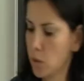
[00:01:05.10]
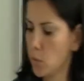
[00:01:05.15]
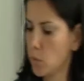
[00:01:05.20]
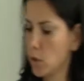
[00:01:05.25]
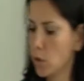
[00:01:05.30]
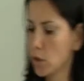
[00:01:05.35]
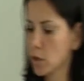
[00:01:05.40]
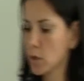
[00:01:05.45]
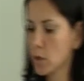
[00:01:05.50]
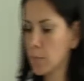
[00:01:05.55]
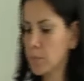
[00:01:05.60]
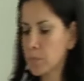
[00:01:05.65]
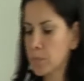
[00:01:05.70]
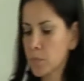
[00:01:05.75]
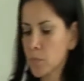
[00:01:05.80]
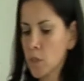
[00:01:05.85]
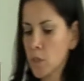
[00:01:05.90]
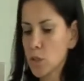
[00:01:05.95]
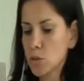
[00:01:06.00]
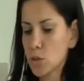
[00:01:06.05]
work.
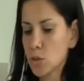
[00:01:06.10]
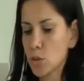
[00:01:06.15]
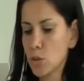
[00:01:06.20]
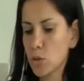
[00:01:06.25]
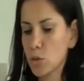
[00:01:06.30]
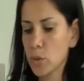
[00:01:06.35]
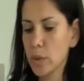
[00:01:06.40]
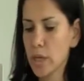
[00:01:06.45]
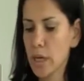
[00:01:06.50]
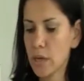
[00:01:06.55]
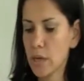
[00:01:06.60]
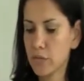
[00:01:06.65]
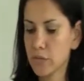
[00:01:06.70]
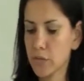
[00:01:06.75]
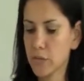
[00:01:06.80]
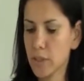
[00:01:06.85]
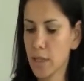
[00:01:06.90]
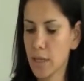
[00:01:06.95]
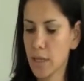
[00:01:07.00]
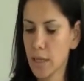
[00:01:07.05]
So we
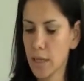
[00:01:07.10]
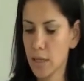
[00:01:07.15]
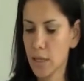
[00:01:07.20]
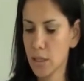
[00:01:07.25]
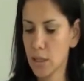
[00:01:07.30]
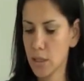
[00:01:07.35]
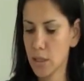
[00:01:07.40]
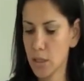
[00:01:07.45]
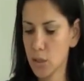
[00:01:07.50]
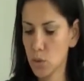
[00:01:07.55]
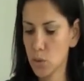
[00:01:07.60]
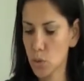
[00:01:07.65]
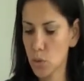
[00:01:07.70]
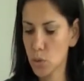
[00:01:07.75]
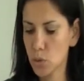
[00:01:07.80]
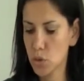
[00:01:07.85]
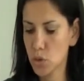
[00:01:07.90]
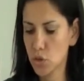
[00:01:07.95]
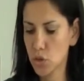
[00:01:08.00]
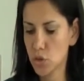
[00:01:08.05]
have the
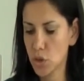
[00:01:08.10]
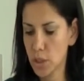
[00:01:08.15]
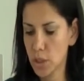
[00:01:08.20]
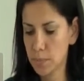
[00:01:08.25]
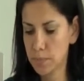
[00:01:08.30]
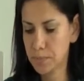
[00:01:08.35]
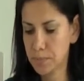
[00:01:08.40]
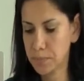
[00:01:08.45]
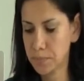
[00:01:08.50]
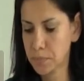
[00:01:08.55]
industry,